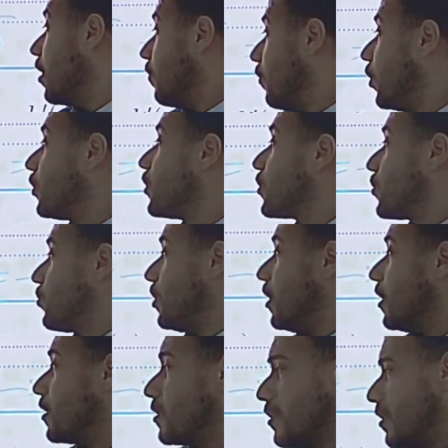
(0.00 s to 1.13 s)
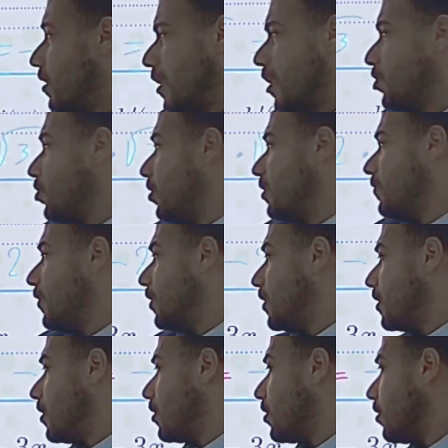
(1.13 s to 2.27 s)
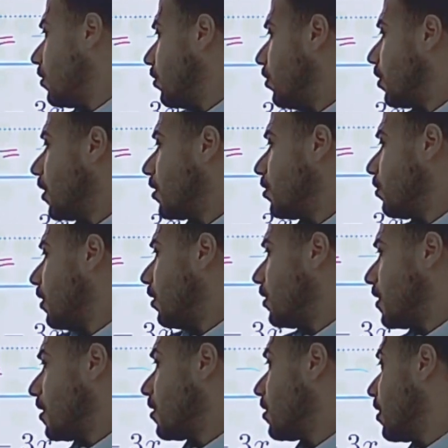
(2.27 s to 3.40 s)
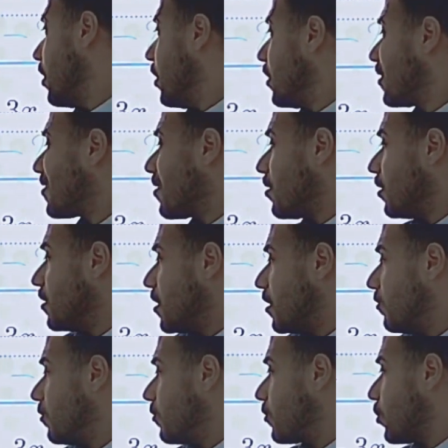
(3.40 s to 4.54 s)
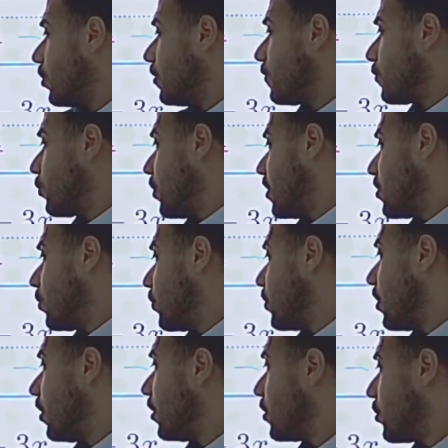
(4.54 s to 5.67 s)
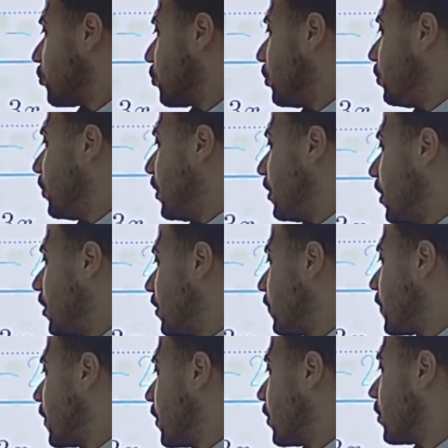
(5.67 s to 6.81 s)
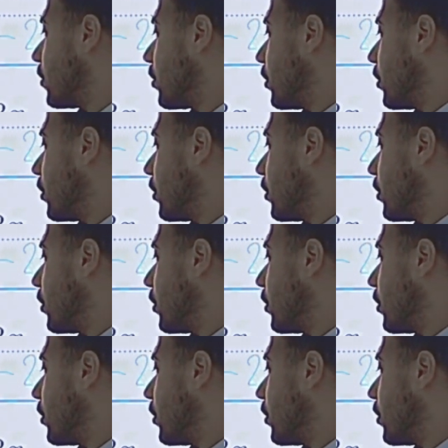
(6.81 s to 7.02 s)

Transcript: minus 3x. Actually, it's very easy, so you can do it like this. sine, the derivative of sine is cosine, so it will be negative 6